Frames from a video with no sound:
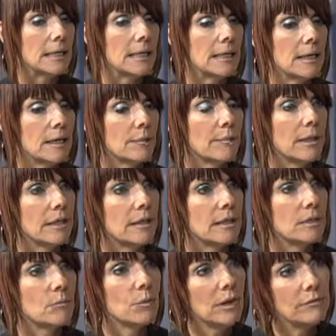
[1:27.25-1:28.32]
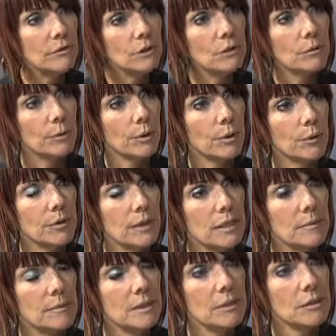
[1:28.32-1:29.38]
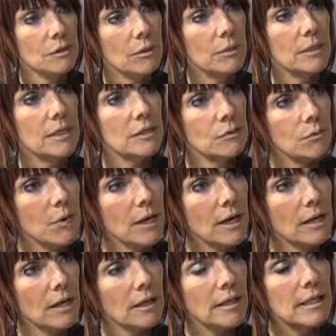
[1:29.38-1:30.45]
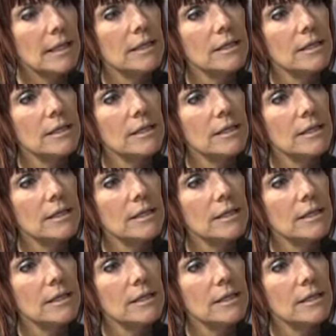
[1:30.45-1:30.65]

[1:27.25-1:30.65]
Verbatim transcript: Um, and then revenue growth has been slowing as well.